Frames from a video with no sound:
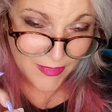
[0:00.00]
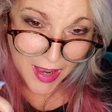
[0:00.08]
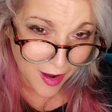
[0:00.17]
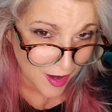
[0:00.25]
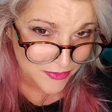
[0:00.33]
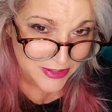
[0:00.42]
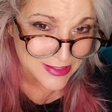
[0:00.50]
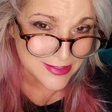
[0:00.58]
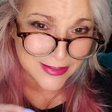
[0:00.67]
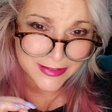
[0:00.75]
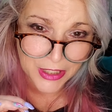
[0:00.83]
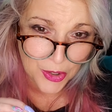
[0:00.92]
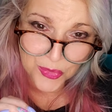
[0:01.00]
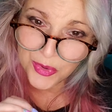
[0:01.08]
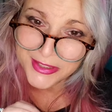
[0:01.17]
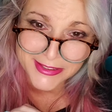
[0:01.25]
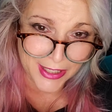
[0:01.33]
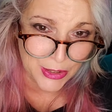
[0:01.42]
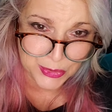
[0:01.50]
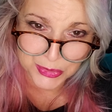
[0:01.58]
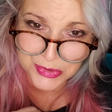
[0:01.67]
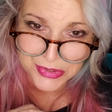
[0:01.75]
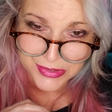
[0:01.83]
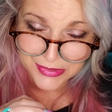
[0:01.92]
obviously no one
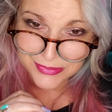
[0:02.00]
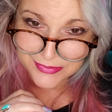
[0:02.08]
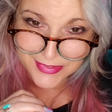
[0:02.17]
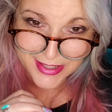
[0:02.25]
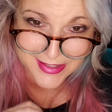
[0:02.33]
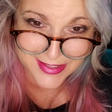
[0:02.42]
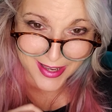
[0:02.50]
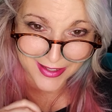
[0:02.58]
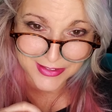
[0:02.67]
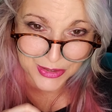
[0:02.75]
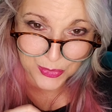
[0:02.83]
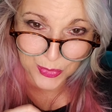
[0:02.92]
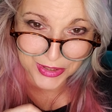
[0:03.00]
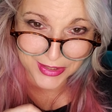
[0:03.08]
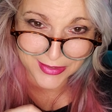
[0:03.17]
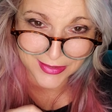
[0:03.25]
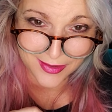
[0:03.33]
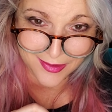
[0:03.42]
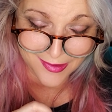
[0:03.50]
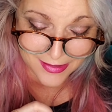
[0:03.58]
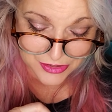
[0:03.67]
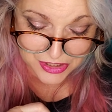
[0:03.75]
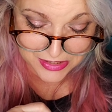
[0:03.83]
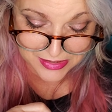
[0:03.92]
knows exactly when uh,
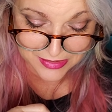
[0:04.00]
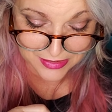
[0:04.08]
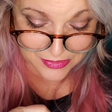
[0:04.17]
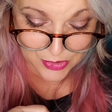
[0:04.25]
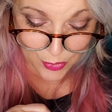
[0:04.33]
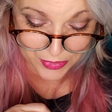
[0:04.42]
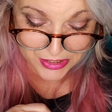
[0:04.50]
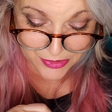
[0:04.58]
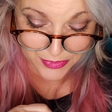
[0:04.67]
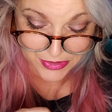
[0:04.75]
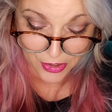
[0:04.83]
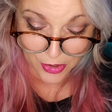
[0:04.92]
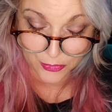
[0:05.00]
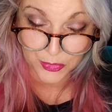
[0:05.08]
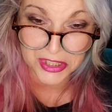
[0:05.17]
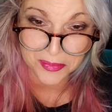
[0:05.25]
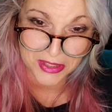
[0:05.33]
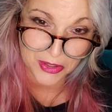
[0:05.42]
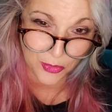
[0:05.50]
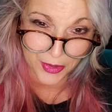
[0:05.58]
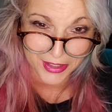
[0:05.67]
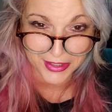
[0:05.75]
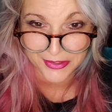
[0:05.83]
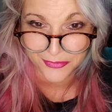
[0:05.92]
Jesus is going to return. Wouldn't it be
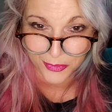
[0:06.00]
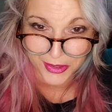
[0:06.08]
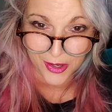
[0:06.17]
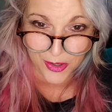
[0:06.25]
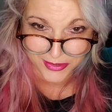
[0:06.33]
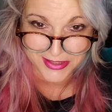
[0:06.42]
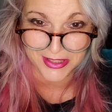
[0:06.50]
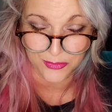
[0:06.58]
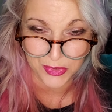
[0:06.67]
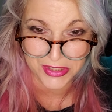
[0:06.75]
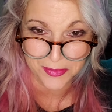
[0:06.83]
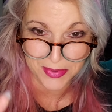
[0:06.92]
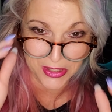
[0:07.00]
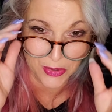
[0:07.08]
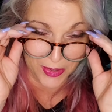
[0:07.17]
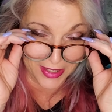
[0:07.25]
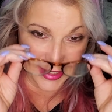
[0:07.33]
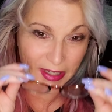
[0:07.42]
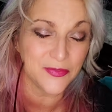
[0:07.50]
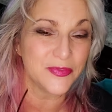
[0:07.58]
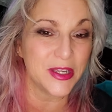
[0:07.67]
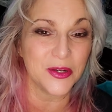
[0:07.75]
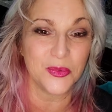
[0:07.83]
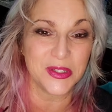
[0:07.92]
great if we all did? Wouldn't it be great if
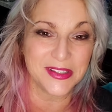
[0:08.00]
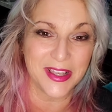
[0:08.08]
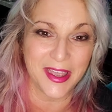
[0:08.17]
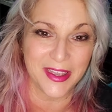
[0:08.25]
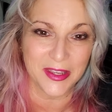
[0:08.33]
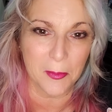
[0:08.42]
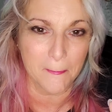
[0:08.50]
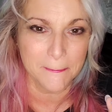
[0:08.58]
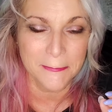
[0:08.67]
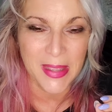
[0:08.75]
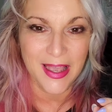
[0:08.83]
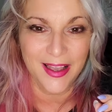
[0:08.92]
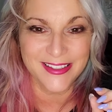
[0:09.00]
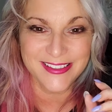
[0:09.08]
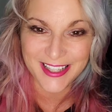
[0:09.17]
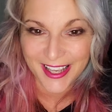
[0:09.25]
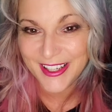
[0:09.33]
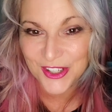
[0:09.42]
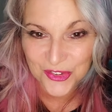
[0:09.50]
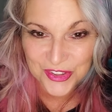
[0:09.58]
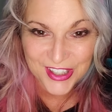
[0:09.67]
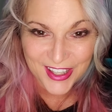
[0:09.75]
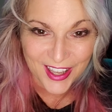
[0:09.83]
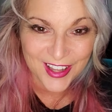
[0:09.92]
there was a a day on the
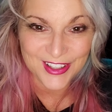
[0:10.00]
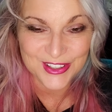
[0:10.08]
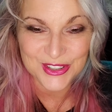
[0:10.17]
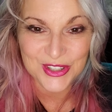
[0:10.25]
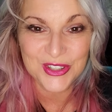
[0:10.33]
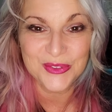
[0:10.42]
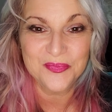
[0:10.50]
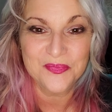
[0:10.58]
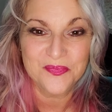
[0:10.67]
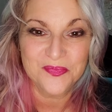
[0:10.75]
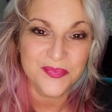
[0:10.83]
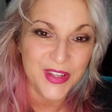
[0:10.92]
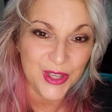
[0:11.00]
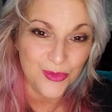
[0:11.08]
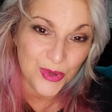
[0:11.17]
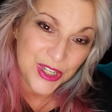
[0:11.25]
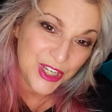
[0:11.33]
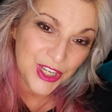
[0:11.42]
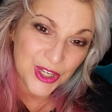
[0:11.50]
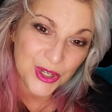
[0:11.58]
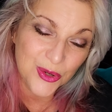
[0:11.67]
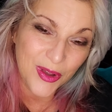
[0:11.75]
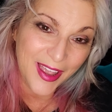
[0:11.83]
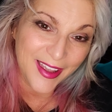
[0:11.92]
calendar and we
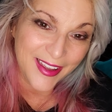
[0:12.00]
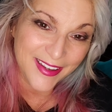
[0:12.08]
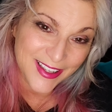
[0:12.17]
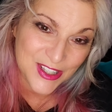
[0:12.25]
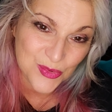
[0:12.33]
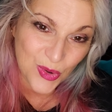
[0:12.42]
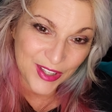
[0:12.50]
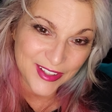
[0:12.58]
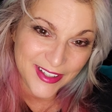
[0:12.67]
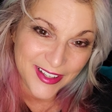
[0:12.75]
knew, hey, guess what?